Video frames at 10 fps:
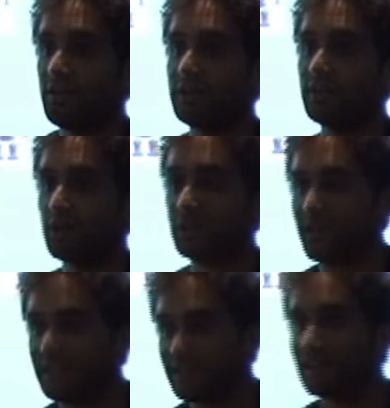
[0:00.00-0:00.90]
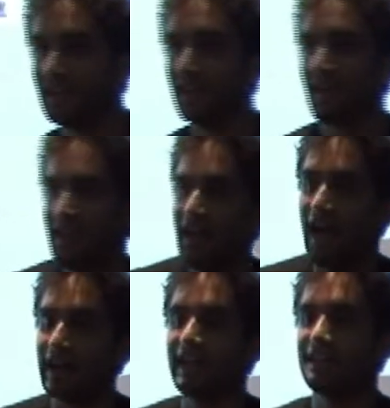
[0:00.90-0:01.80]
which is automation.
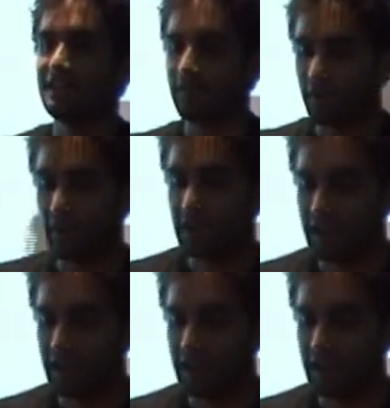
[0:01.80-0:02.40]
Again, this is a very